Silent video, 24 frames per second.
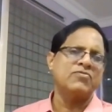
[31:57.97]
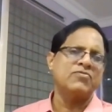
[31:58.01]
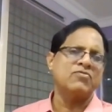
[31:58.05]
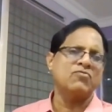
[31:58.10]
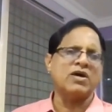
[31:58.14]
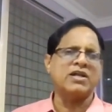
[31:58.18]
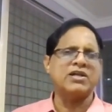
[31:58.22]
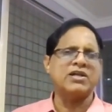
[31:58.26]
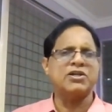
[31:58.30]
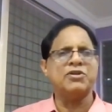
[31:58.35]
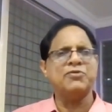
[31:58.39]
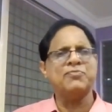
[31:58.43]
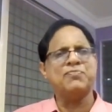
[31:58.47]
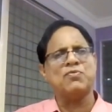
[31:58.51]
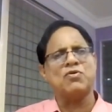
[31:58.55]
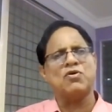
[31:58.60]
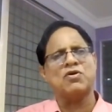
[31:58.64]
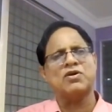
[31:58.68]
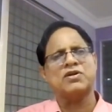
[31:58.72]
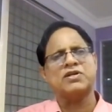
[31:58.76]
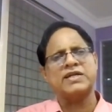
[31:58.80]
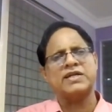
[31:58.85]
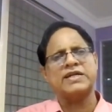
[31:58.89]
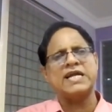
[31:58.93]
One
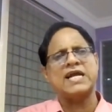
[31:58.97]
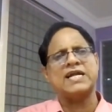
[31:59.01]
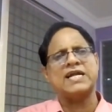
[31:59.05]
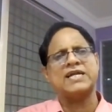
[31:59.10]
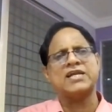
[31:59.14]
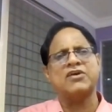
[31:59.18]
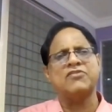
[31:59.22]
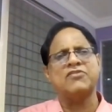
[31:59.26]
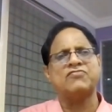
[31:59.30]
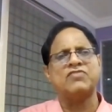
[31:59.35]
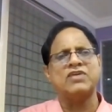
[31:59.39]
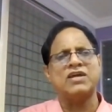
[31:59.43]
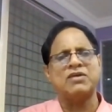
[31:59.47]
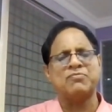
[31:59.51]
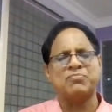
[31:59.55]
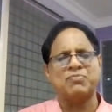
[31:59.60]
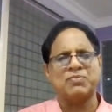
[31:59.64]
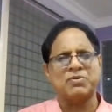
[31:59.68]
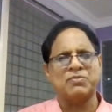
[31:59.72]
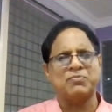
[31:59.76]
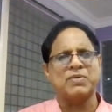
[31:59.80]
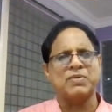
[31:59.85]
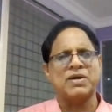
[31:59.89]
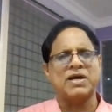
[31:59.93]
report that if they
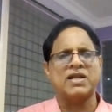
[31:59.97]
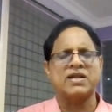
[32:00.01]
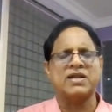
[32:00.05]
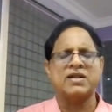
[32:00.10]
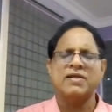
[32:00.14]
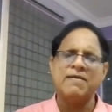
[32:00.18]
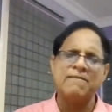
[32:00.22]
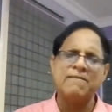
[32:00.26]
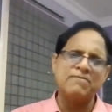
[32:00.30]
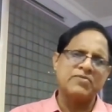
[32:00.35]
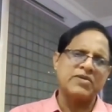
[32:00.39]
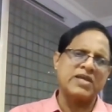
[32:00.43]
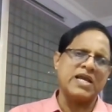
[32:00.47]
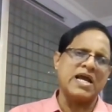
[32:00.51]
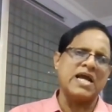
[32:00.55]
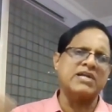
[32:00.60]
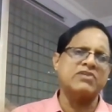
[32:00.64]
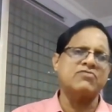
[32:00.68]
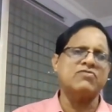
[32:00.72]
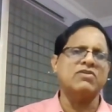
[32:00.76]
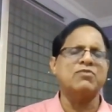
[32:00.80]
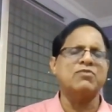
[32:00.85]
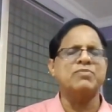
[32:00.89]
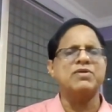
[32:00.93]
prepare,
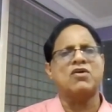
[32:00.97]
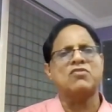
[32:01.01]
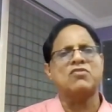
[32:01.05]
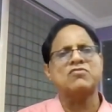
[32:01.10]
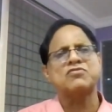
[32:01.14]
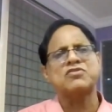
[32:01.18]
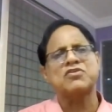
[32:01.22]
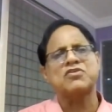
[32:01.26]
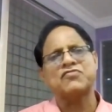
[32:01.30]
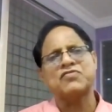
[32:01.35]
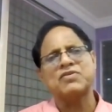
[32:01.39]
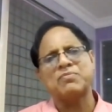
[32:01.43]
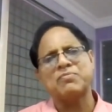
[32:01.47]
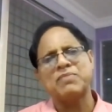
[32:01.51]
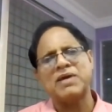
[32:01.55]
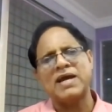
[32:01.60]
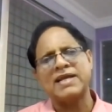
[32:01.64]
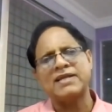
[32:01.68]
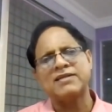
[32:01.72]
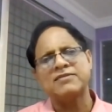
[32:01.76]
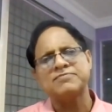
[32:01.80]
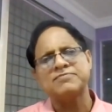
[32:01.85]
cat will be out of the bag